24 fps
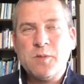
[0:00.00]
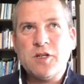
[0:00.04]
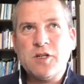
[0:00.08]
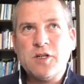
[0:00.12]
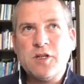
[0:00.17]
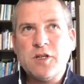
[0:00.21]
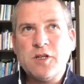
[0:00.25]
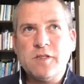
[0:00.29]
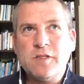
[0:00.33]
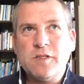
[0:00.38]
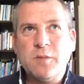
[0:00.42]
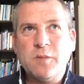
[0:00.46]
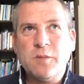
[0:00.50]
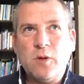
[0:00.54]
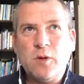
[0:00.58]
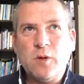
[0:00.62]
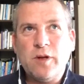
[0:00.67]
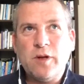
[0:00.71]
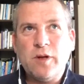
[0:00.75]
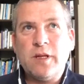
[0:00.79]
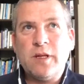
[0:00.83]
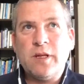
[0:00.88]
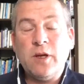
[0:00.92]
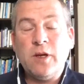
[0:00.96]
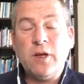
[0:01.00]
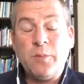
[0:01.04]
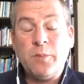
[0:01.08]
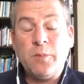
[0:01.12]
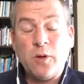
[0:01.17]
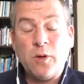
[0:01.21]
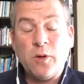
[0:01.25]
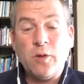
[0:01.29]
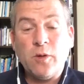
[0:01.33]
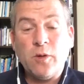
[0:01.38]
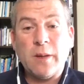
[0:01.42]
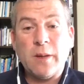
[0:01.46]
was the toughest opponent. The
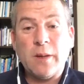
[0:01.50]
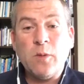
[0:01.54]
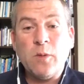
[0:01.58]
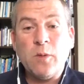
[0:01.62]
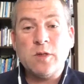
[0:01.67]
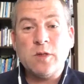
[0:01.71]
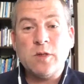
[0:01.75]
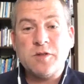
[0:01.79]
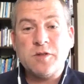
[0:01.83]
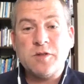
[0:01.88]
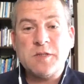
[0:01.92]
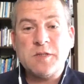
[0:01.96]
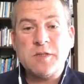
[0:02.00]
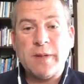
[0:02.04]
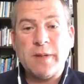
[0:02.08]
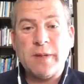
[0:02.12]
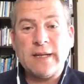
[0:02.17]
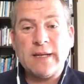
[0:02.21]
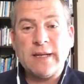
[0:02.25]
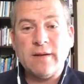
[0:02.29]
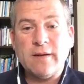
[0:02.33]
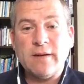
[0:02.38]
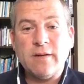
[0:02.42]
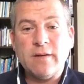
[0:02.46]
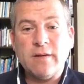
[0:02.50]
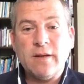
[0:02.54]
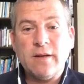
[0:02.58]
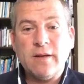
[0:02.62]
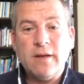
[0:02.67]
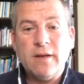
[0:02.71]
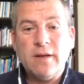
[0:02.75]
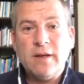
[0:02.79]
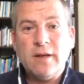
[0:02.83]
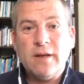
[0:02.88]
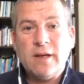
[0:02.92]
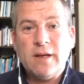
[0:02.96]
opponent I most respected
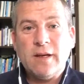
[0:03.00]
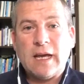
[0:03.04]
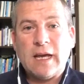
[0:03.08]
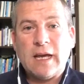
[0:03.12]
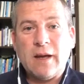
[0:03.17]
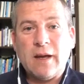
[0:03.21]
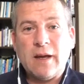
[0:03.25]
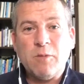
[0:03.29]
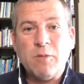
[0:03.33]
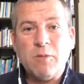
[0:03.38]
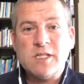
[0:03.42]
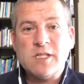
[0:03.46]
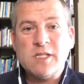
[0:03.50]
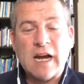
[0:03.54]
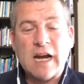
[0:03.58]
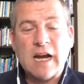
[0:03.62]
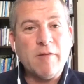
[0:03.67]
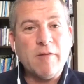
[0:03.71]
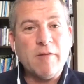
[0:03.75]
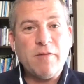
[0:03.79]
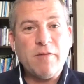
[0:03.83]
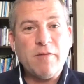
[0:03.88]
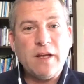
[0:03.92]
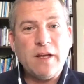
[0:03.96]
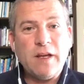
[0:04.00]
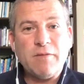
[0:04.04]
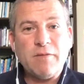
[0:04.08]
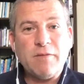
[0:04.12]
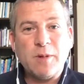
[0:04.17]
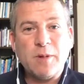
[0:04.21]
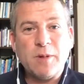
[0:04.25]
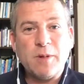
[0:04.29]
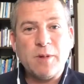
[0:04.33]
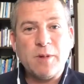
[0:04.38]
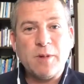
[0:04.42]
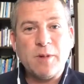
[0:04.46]
was Darren Fay
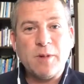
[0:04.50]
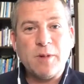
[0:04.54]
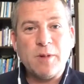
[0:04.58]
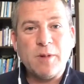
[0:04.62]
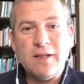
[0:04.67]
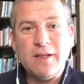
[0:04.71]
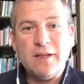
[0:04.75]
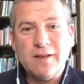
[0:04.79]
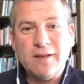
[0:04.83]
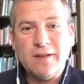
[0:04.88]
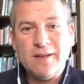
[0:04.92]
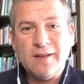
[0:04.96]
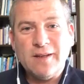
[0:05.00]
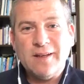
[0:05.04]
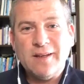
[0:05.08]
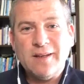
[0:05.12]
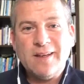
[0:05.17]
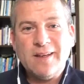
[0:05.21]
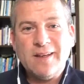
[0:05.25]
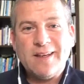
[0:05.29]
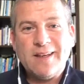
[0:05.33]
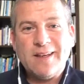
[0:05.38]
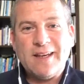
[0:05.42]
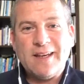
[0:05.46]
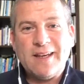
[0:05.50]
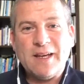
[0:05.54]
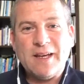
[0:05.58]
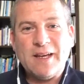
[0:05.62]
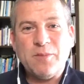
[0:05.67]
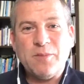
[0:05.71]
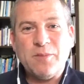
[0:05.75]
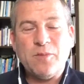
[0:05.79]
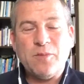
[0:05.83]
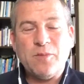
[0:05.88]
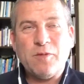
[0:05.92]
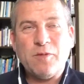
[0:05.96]
from County Meath.
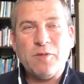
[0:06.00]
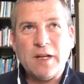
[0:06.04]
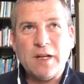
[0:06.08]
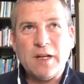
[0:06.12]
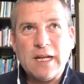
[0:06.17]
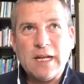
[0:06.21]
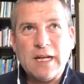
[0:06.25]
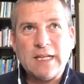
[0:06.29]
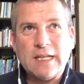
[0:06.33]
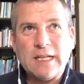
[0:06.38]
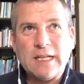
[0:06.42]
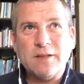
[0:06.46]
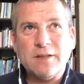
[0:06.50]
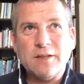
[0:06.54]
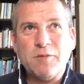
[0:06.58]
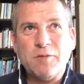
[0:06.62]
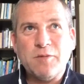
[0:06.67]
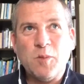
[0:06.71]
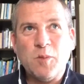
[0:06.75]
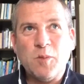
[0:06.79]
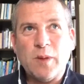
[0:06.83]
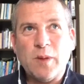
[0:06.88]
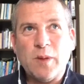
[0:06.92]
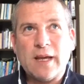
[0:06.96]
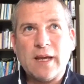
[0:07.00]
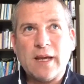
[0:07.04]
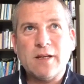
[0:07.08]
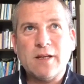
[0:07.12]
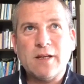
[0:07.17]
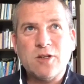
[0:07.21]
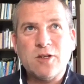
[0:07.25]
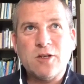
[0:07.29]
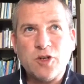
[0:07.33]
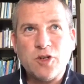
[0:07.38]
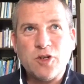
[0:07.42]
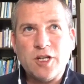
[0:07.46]
Fantastic fullback,
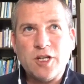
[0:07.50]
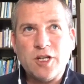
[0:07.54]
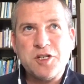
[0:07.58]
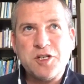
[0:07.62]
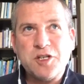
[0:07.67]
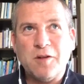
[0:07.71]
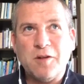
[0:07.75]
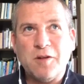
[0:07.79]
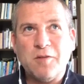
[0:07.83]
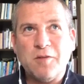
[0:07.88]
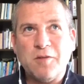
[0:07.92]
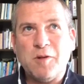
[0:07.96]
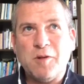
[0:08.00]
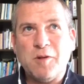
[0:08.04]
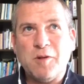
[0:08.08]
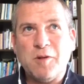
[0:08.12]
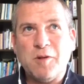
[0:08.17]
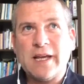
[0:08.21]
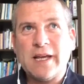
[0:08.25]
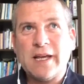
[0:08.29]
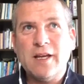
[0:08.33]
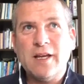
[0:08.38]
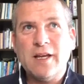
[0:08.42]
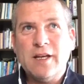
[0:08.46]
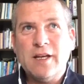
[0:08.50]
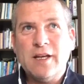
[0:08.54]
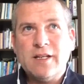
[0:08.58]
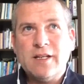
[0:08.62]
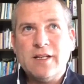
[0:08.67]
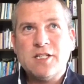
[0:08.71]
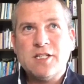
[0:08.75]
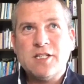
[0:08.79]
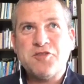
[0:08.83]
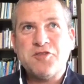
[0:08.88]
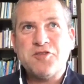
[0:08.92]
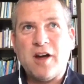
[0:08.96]
traditional fullback,
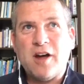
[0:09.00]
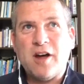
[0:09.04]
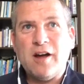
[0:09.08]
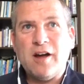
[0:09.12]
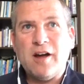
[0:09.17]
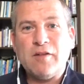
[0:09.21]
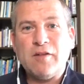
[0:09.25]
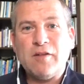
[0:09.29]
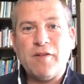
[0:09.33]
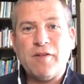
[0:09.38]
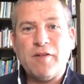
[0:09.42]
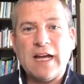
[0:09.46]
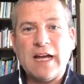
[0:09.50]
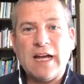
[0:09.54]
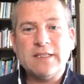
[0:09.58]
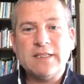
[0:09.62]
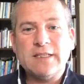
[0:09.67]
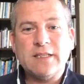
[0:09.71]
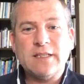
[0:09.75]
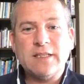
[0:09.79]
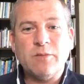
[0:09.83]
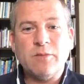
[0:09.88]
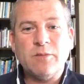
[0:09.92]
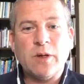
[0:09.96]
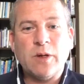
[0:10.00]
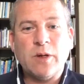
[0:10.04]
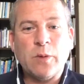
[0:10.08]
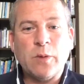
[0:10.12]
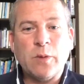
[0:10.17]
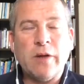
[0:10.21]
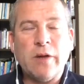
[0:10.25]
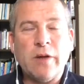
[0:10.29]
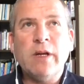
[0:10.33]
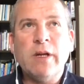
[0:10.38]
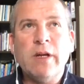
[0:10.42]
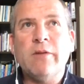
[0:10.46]
strong, fast. And
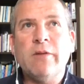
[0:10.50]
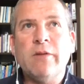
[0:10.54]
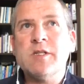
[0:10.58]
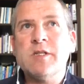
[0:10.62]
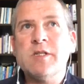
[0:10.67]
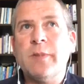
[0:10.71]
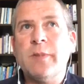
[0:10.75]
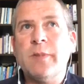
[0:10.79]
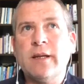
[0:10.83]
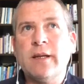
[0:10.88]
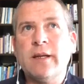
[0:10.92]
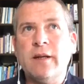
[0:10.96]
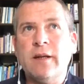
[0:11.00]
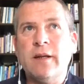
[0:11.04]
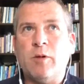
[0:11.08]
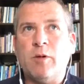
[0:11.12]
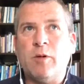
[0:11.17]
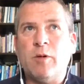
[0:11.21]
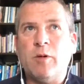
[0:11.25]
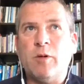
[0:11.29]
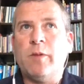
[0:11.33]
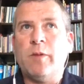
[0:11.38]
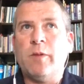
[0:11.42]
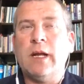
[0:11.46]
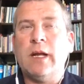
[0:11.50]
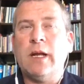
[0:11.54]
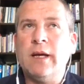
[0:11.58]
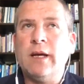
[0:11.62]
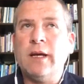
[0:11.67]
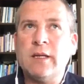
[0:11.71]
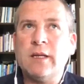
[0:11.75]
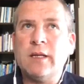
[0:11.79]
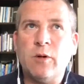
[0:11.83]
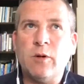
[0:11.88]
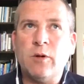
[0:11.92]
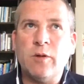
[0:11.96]
what I really respected about him and I
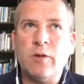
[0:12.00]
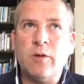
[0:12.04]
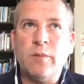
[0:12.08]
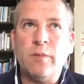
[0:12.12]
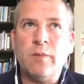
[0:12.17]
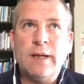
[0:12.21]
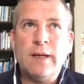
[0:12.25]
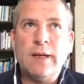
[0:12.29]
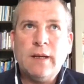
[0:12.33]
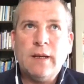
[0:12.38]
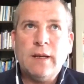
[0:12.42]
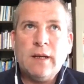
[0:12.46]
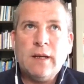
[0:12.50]
liked about him